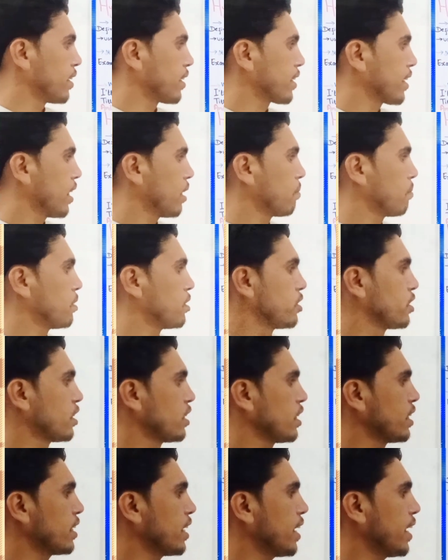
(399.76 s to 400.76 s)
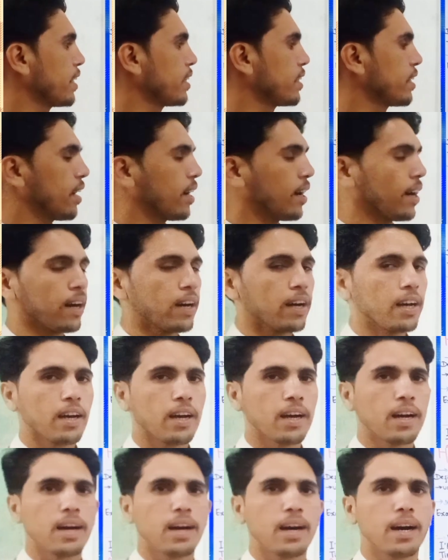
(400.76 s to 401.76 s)
can be seen in the
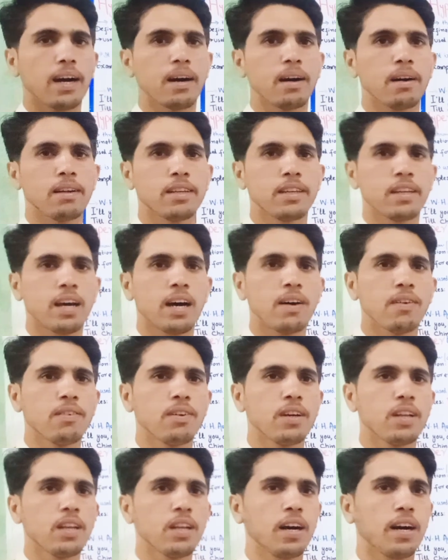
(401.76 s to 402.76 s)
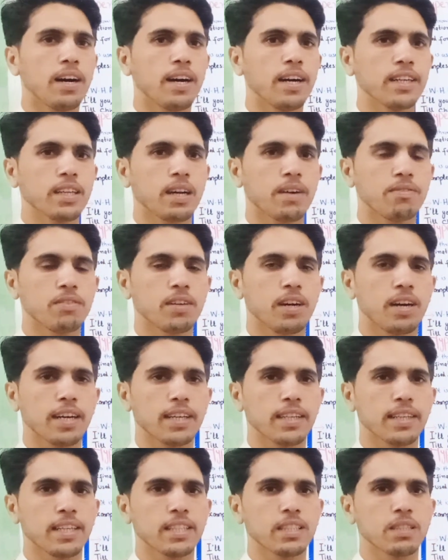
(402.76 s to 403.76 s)
novel Heart of
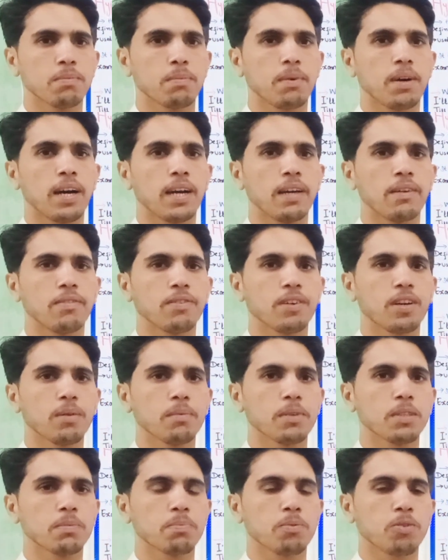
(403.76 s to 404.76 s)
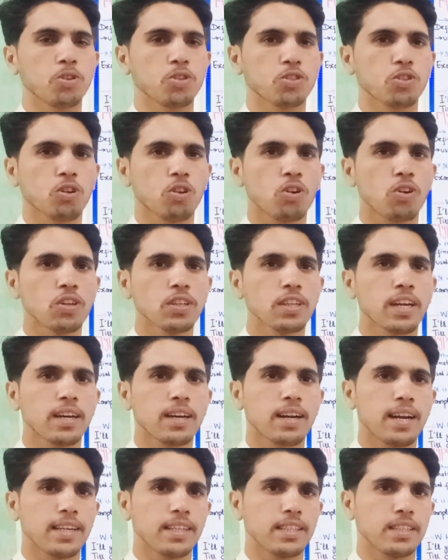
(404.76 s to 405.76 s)
Darkness by famous post-colonial
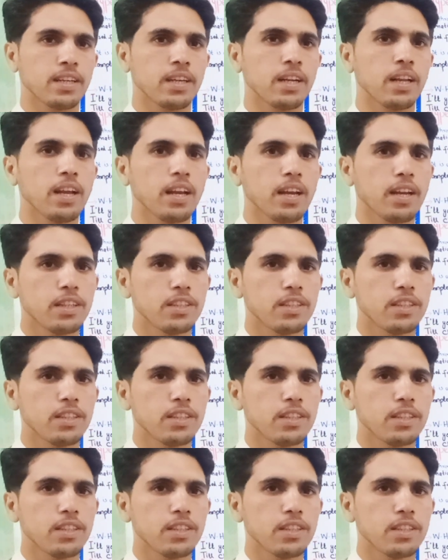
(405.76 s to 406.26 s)
writer